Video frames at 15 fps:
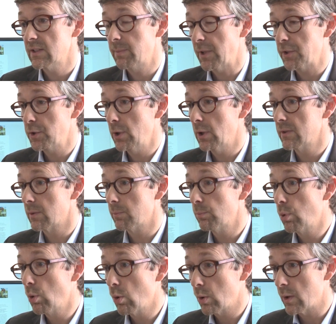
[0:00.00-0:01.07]
especially on the
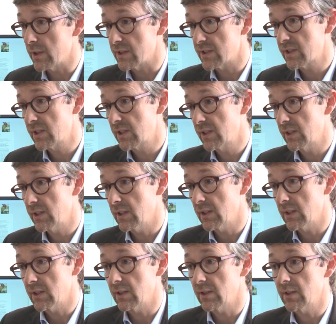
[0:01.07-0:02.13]
poorest
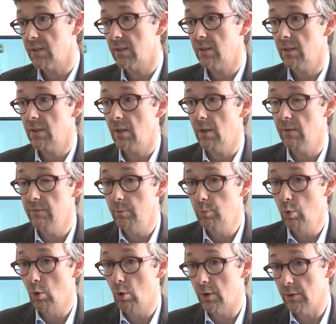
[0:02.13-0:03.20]
of the
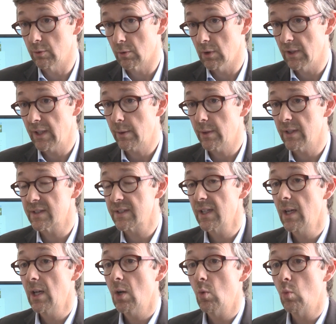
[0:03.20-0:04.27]
poor in rural areas,
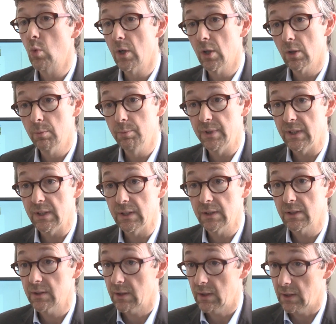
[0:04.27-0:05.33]
will be
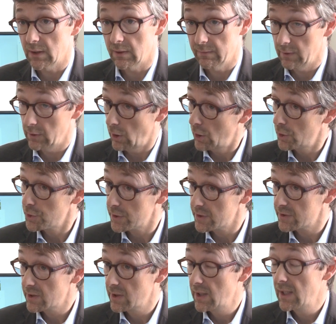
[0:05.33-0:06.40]
the
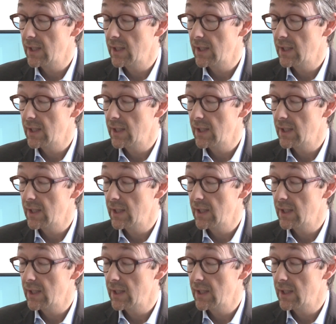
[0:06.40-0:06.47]
largest.